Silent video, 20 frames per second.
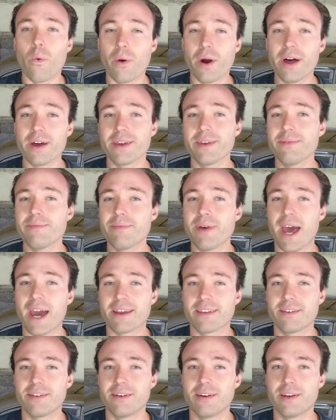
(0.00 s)
Welcome
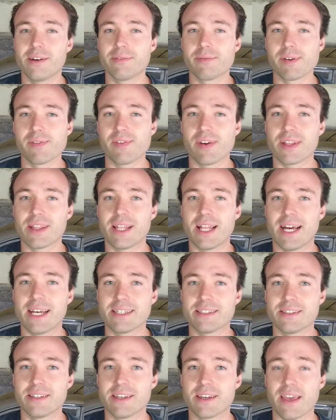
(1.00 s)
back to Living With A
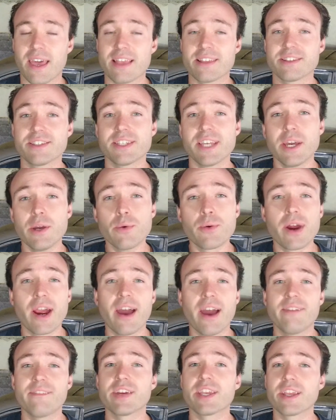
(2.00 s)
Classic, and today we're
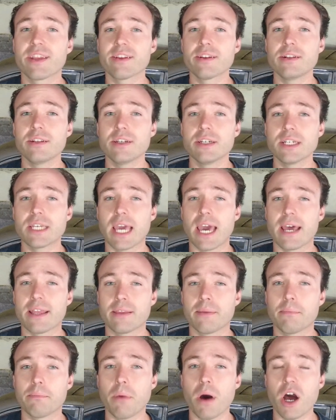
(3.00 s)
having another look
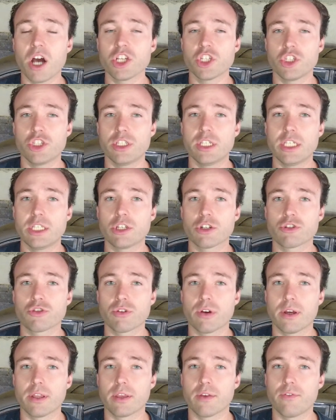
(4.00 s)
at the Bosch
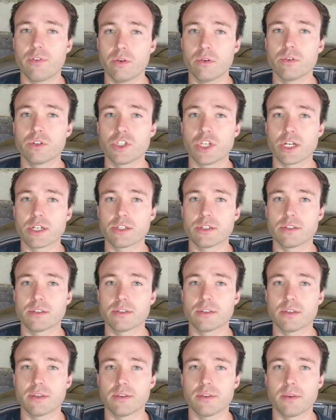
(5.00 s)
D-Jetronic fuel
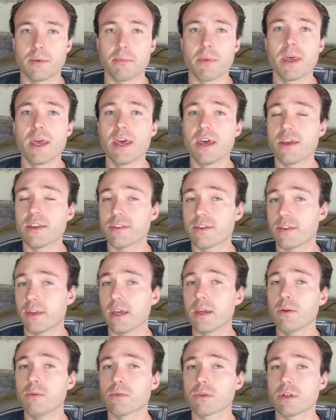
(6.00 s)
injection system.
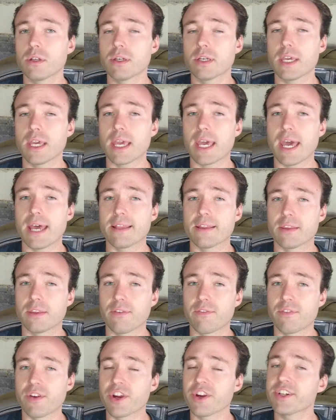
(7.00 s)
Today we're looking
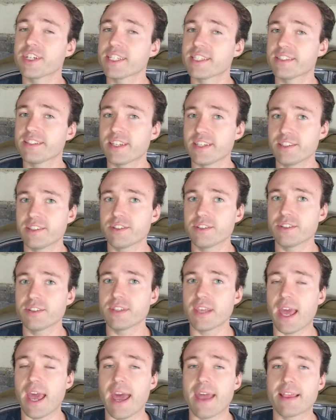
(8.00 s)
at the various
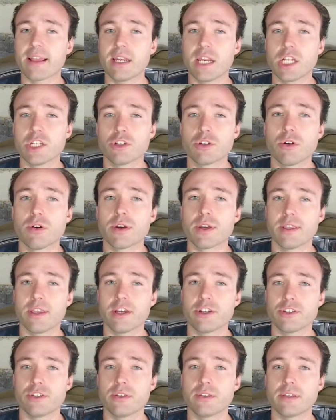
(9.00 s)
sensors and electrical
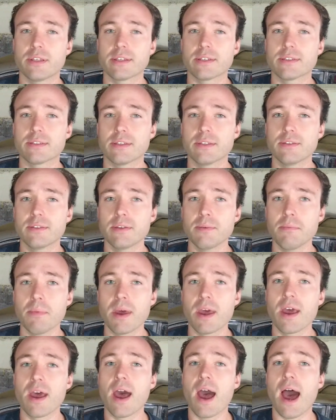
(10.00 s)
connections in the
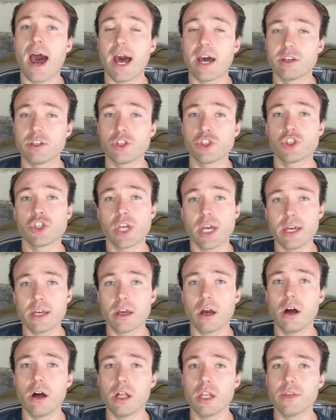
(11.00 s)
system, how you
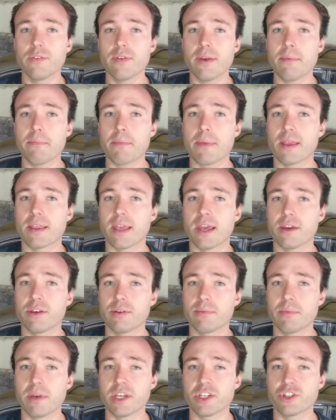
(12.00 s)
check all of them, and
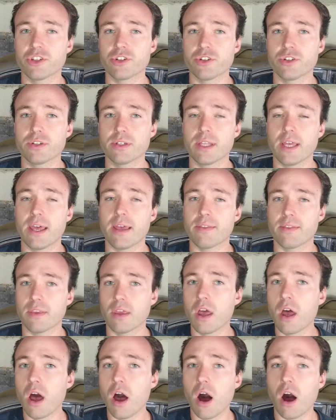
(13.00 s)
how you make sure
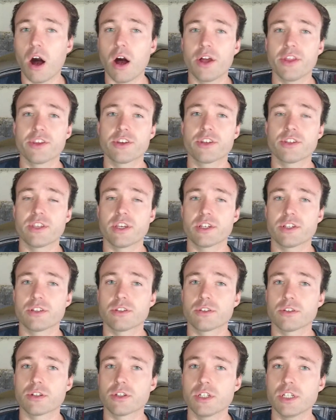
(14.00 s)
that all the
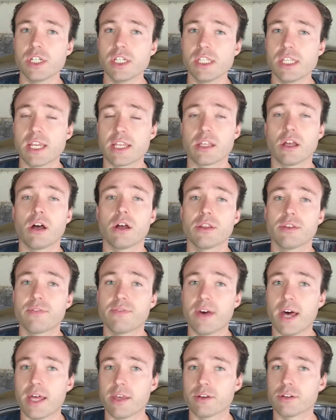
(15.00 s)
connections are good and all the
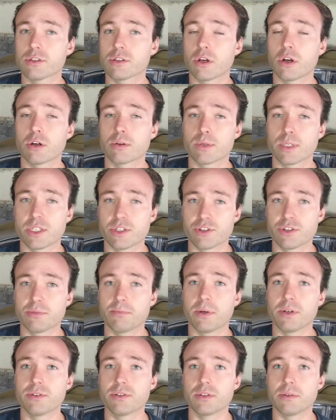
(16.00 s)
values are what they're
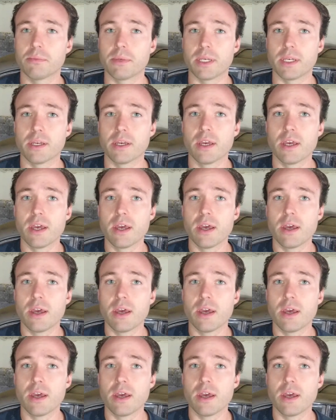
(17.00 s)
supposed to be.